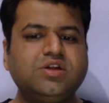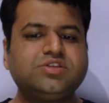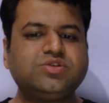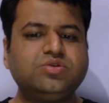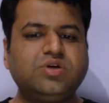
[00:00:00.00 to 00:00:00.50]

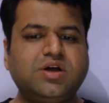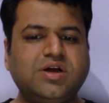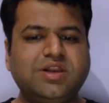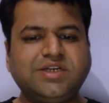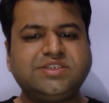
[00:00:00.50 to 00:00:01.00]
So
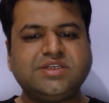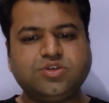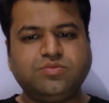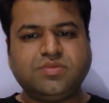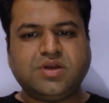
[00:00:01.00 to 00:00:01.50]
uh, let's
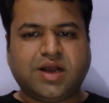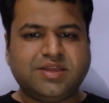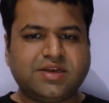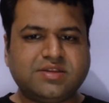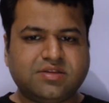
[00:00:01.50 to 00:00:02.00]
assume
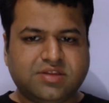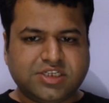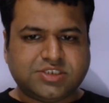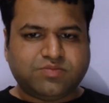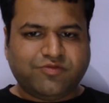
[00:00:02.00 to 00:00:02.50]
either
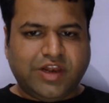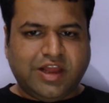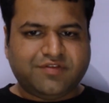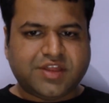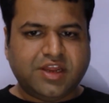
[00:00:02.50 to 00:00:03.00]
this will
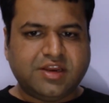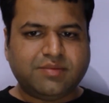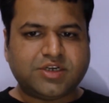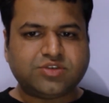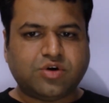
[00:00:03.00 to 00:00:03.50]
have three
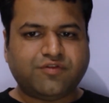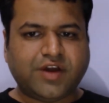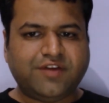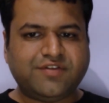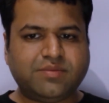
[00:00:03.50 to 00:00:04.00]
neighbors or
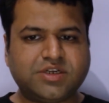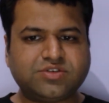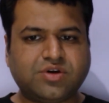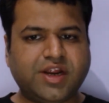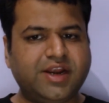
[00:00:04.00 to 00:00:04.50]
five neighbors
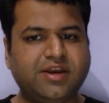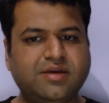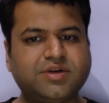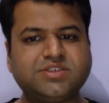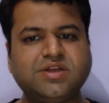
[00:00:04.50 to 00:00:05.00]
or eight
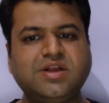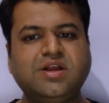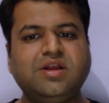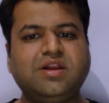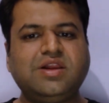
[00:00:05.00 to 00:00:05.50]
neighbors.
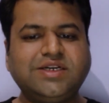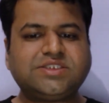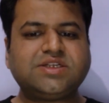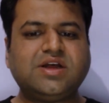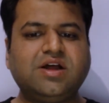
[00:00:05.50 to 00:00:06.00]

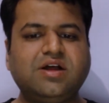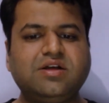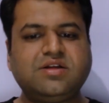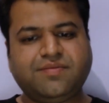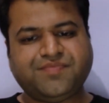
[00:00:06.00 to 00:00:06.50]
Let's
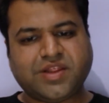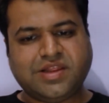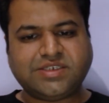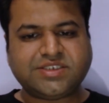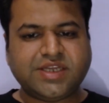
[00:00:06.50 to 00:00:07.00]
uh,
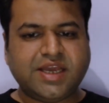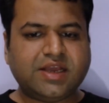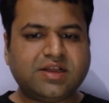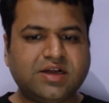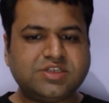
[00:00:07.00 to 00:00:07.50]
let's
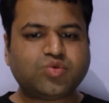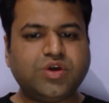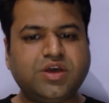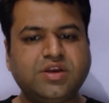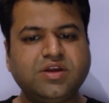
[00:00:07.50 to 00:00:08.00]
take a
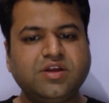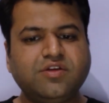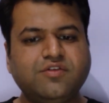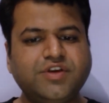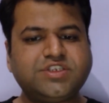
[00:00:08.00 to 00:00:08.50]
square
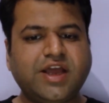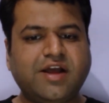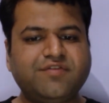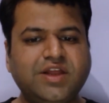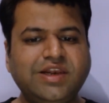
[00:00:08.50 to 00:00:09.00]
which
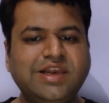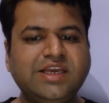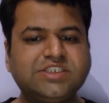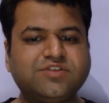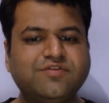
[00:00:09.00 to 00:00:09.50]
have the
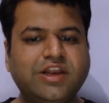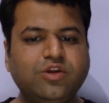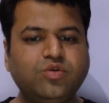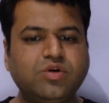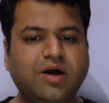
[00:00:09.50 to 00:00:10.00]
least
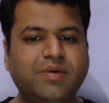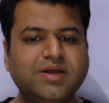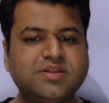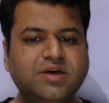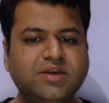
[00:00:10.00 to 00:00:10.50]
value
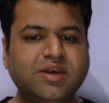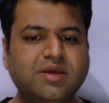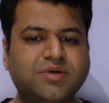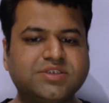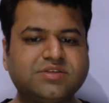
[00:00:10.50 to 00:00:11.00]
among the
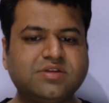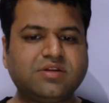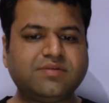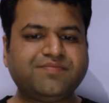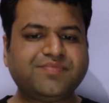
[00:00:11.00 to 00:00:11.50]
neighbors.
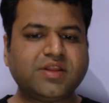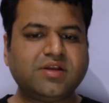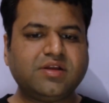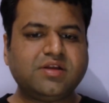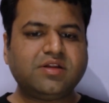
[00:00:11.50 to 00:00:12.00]

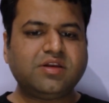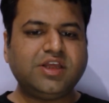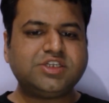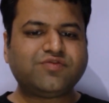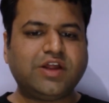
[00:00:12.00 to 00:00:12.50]

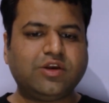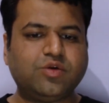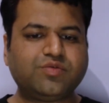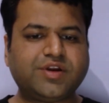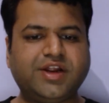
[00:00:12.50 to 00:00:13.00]
Least value,
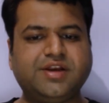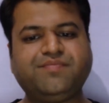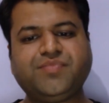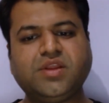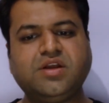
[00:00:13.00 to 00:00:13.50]
right?
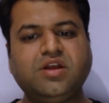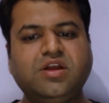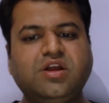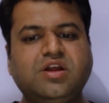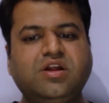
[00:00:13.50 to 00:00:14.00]

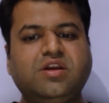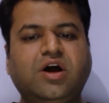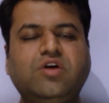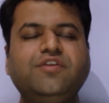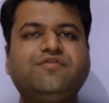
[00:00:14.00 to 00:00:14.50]

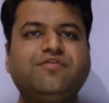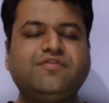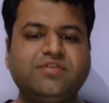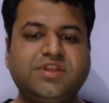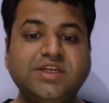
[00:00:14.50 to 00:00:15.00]
Now if
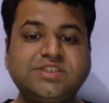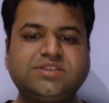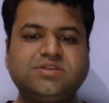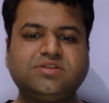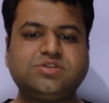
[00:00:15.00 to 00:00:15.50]
this
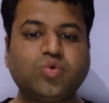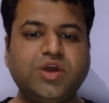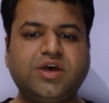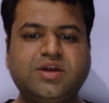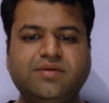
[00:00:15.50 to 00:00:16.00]

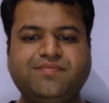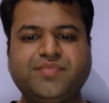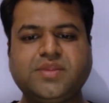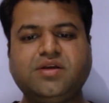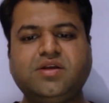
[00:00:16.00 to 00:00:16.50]
square
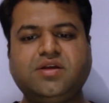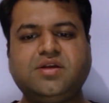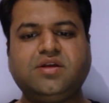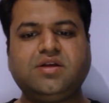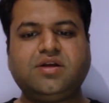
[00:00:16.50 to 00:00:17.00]

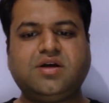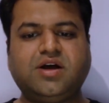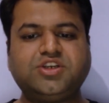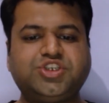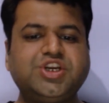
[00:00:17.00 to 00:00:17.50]

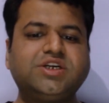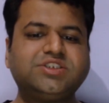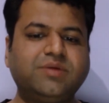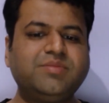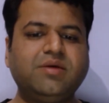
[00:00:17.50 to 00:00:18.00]
uh, shares
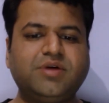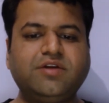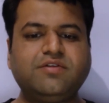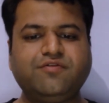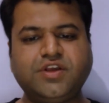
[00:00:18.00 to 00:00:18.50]
some
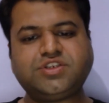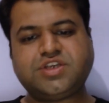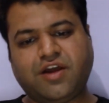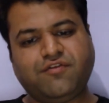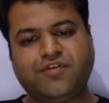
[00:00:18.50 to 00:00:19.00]
neighbor which
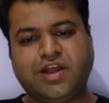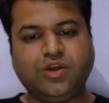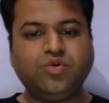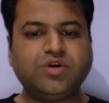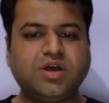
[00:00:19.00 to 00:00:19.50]
have
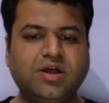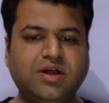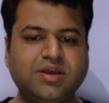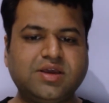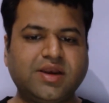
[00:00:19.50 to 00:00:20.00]
value
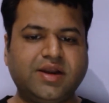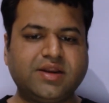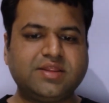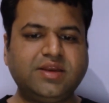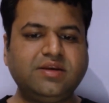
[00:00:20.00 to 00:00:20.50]
uh,
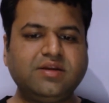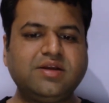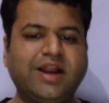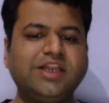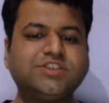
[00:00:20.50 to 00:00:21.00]
greater than,
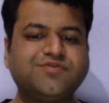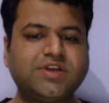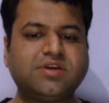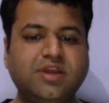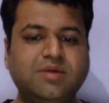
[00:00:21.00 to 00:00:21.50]
at least
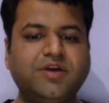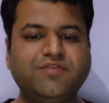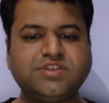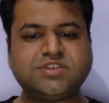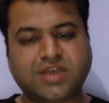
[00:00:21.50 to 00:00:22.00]
one neighbor
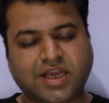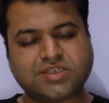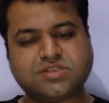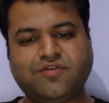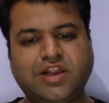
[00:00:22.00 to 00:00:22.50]
which
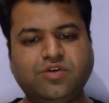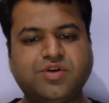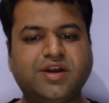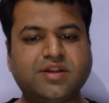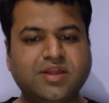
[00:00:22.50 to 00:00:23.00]
has the value
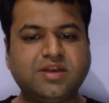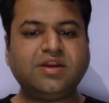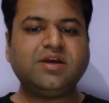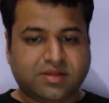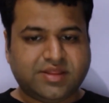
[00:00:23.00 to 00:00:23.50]
greater than
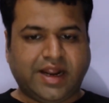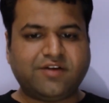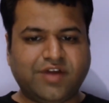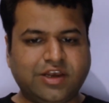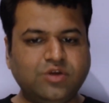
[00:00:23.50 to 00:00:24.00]

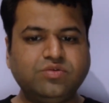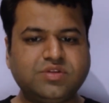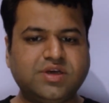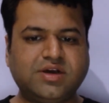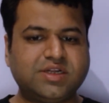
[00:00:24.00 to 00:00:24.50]
that value,
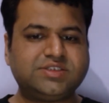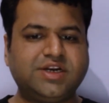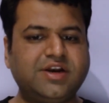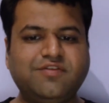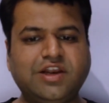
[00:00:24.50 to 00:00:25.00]
the
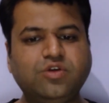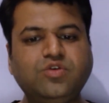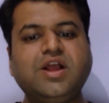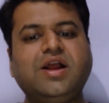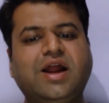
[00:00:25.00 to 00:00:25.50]
considered value,
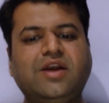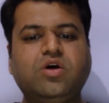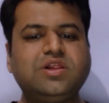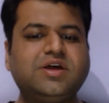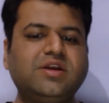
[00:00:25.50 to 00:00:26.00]
and
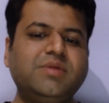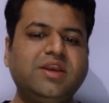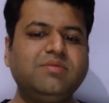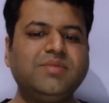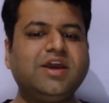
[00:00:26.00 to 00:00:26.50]
all the
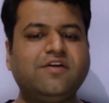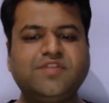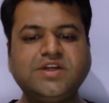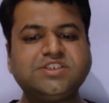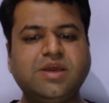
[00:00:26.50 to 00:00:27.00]
remaining may have
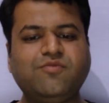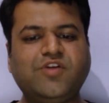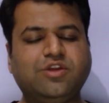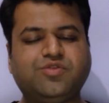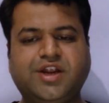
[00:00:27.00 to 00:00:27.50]
the same
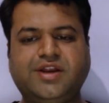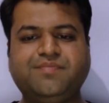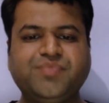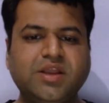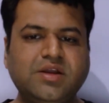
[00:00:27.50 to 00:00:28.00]
value, right?
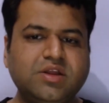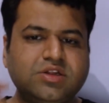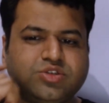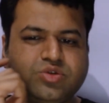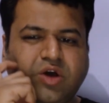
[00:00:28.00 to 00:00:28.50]

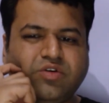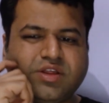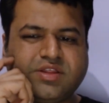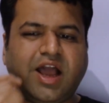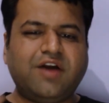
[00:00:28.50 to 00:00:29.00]
So now
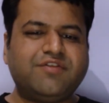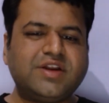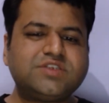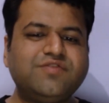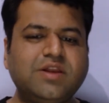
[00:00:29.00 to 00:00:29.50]
the
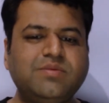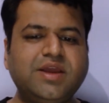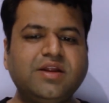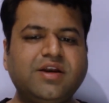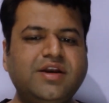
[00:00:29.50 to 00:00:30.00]
average will
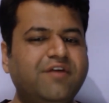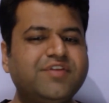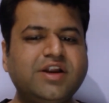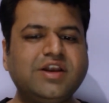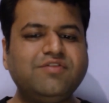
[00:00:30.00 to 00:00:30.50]
be
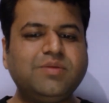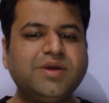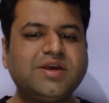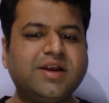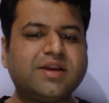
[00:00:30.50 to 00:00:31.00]
definitely will be
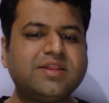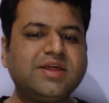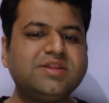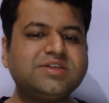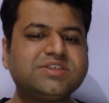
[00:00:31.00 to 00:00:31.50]
greater
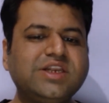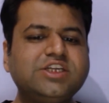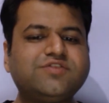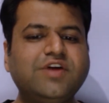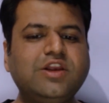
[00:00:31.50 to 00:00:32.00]
than this
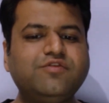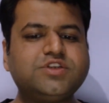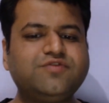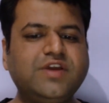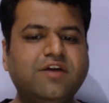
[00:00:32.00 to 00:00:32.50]
least value
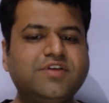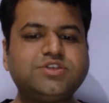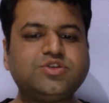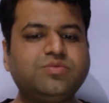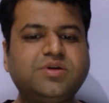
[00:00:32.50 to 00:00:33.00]
which we have
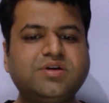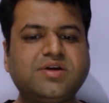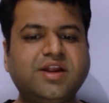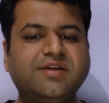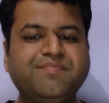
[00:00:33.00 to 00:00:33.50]
assumed,
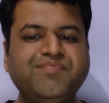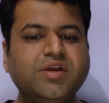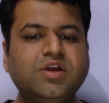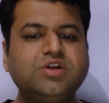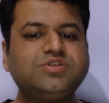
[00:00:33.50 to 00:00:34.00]
right?
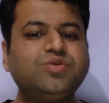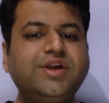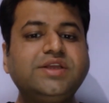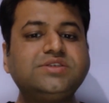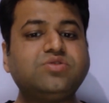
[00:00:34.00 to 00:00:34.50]
So
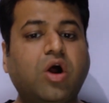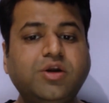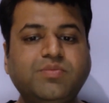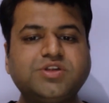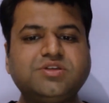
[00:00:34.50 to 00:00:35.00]
it is
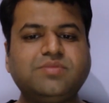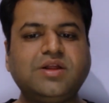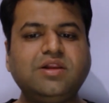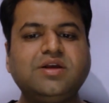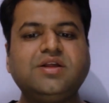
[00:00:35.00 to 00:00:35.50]
not
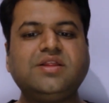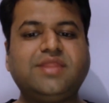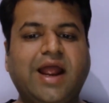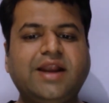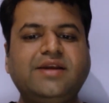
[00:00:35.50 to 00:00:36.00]
possible
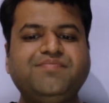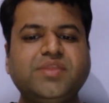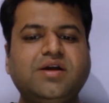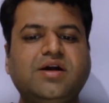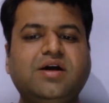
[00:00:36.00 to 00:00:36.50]
that
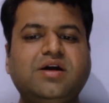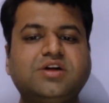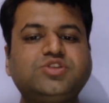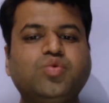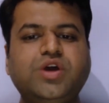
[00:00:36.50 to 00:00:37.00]
uh,
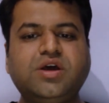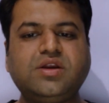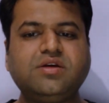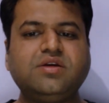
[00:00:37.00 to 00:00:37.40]
a square